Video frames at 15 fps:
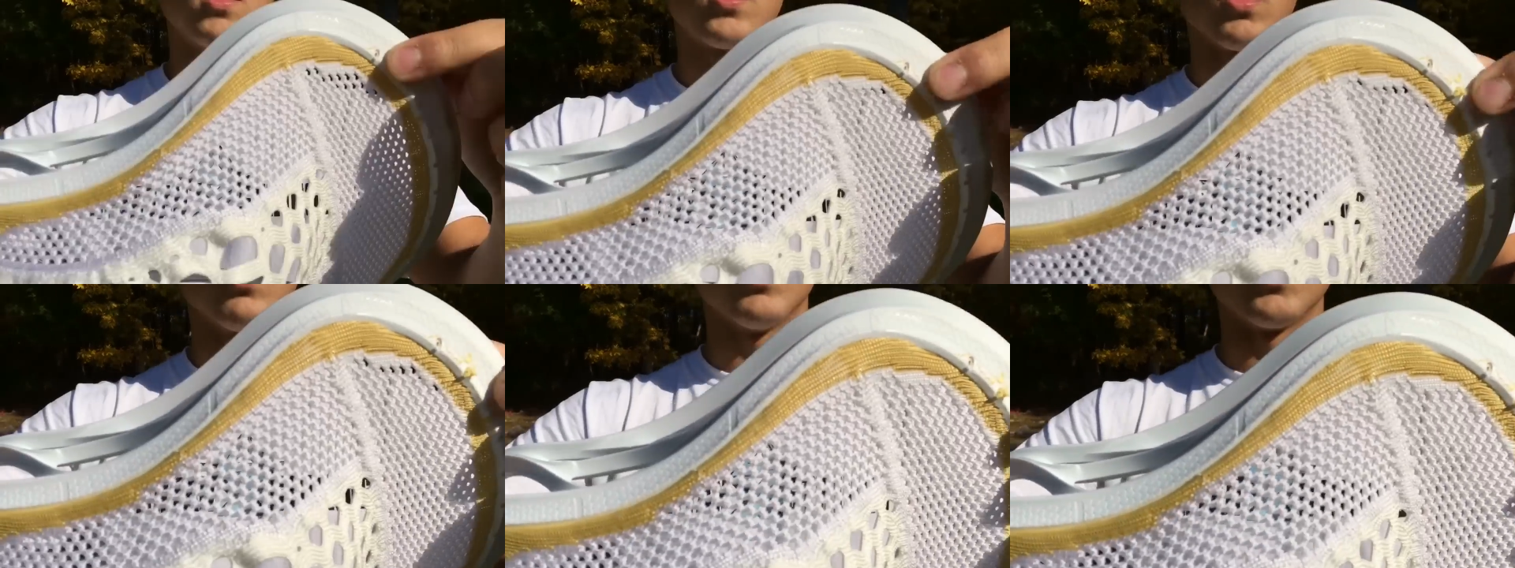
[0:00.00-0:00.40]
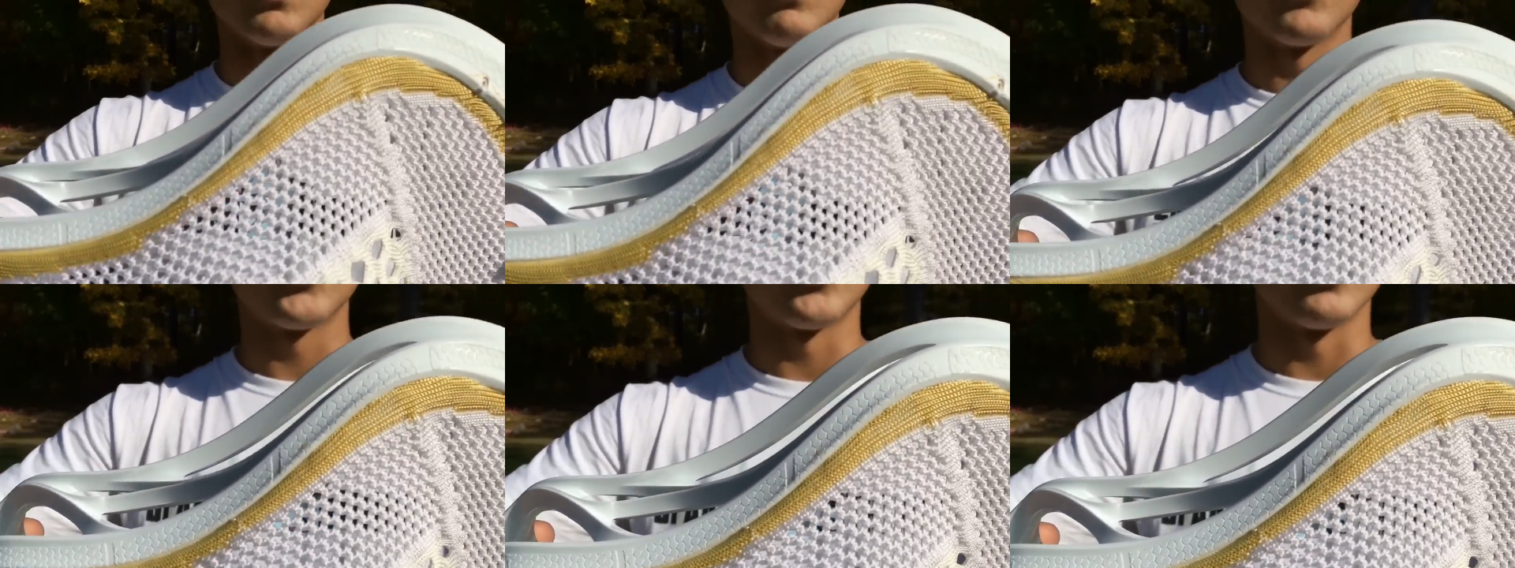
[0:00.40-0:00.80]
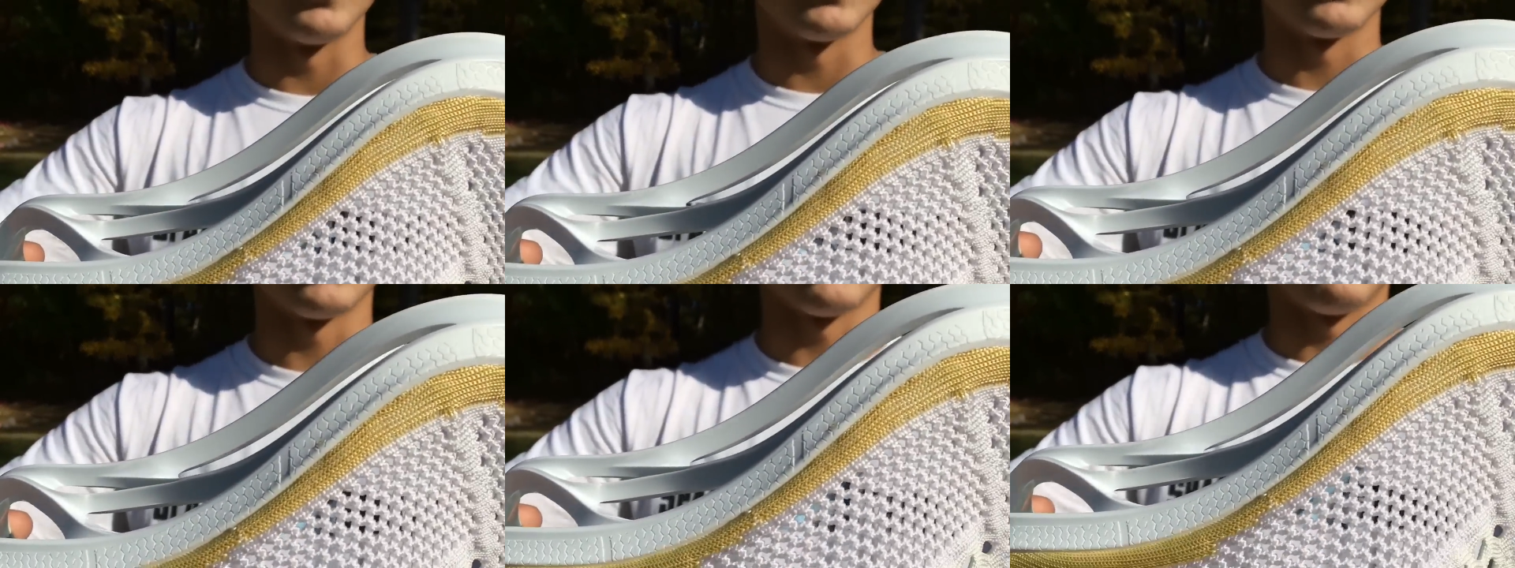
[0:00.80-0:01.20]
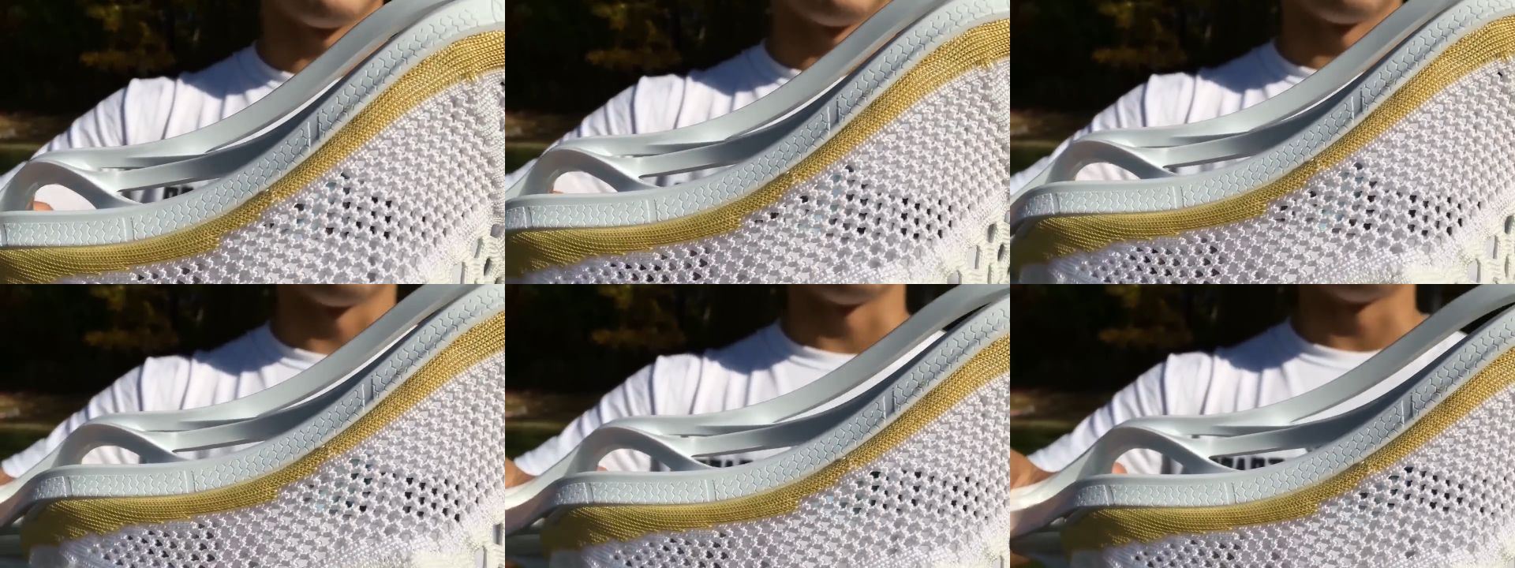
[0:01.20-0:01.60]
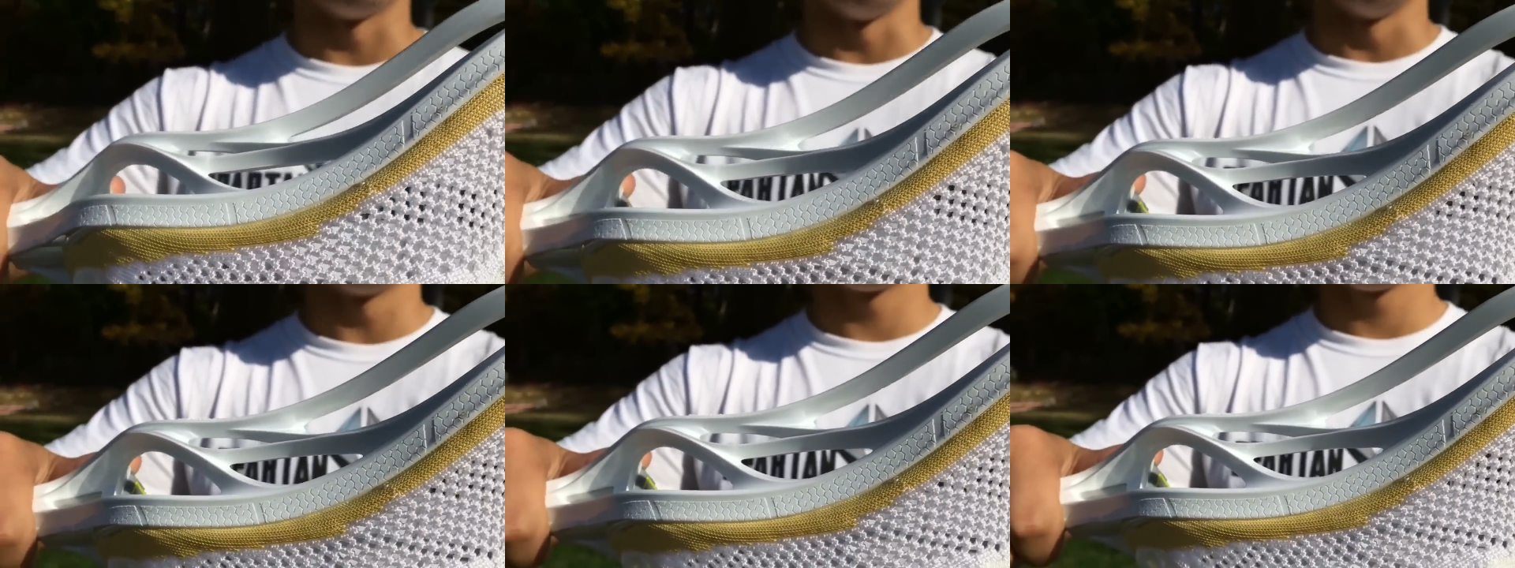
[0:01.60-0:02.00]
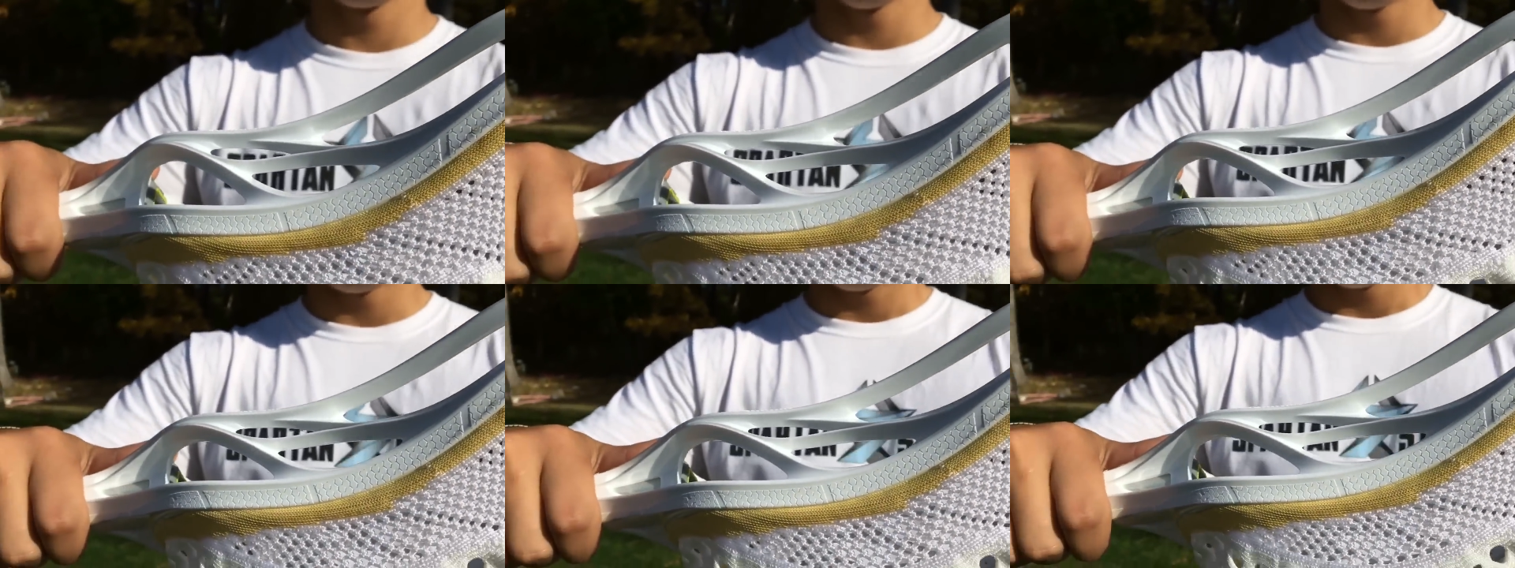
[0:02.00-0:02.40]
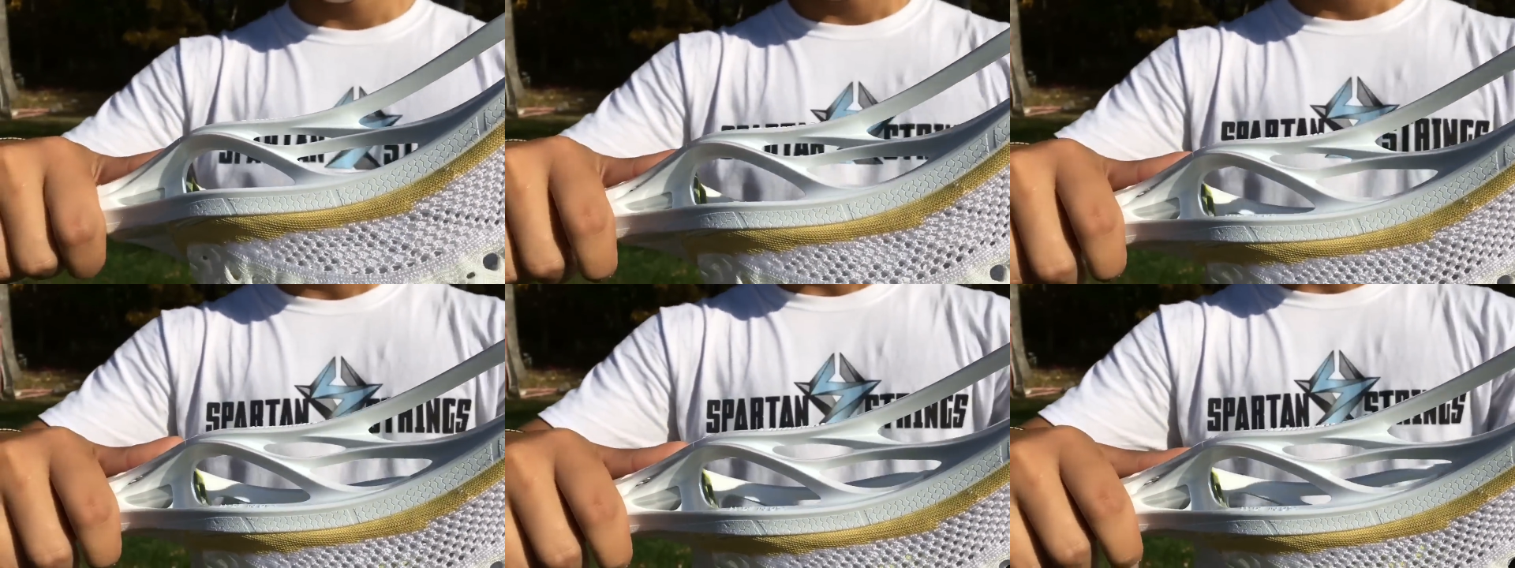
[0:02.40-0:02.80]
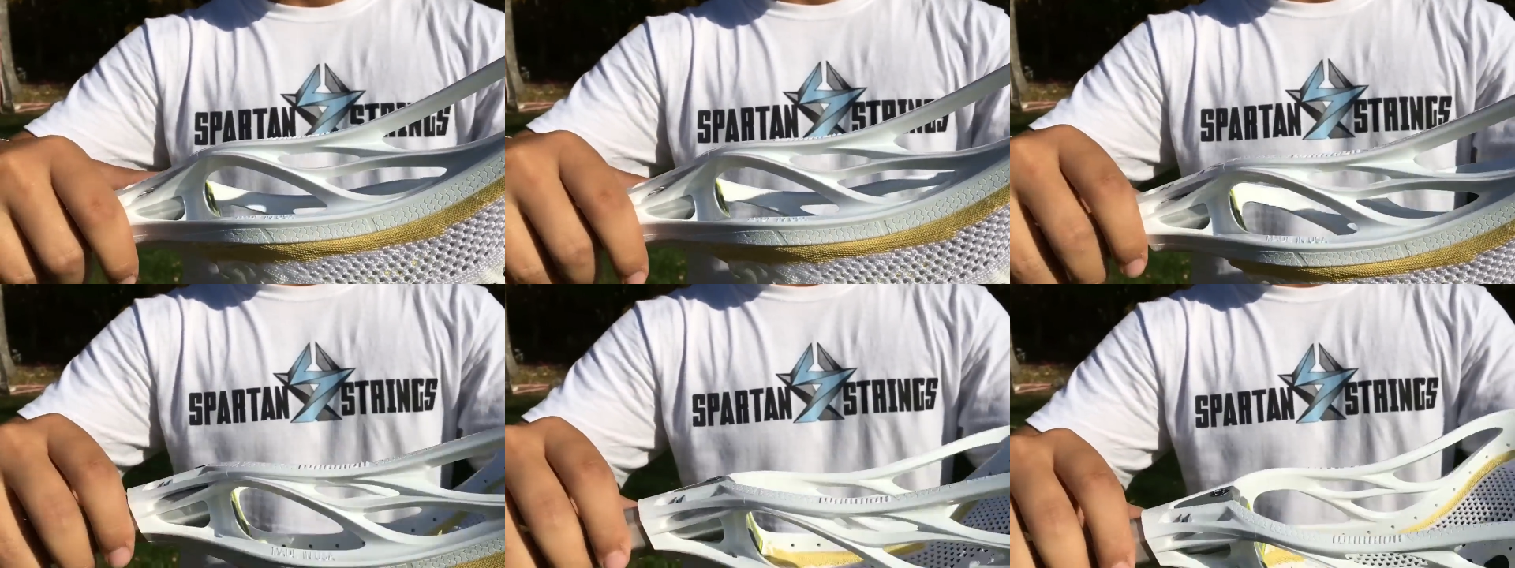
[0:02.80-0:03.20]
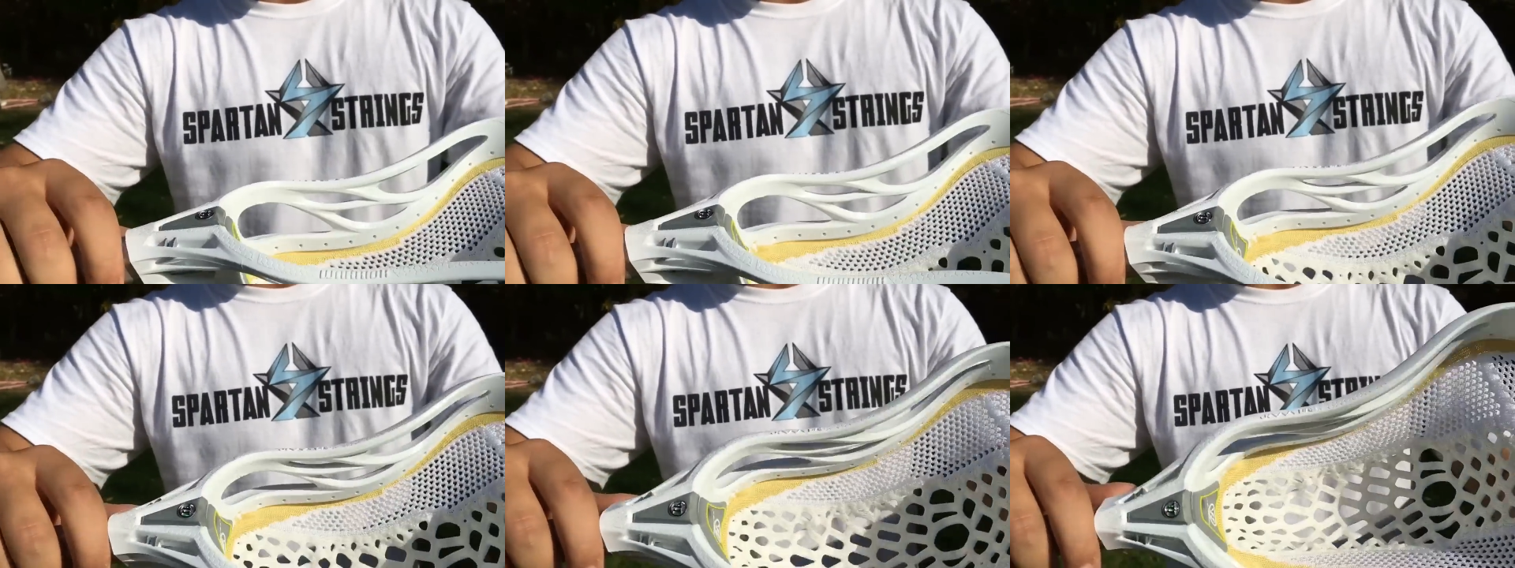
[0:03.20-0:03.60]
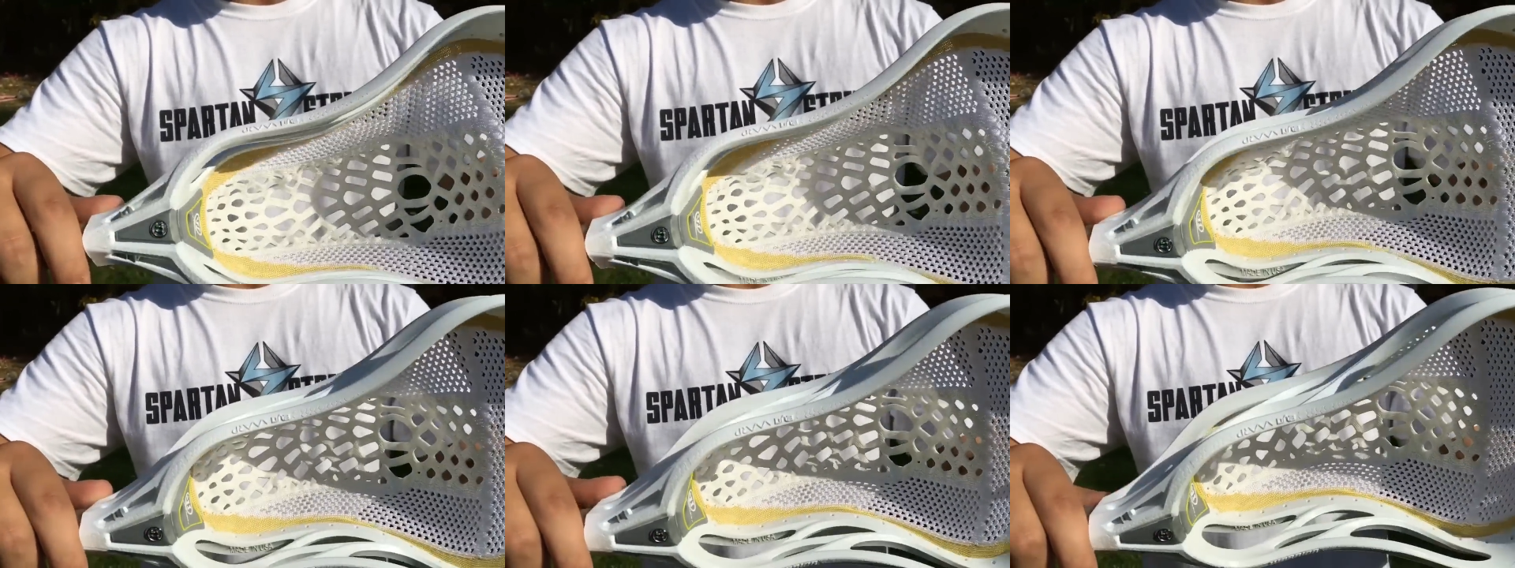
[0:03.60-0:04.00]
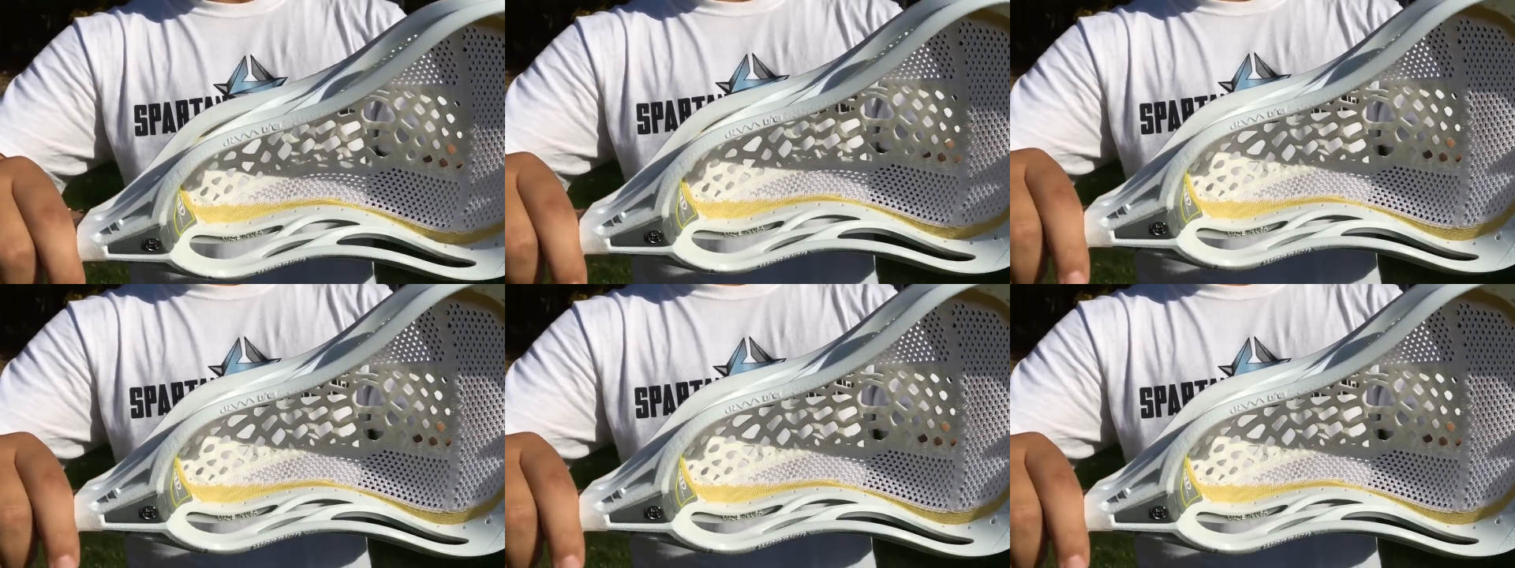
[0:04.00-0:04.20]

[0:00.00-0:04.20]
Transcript: No face is visible, so there are no lips to read.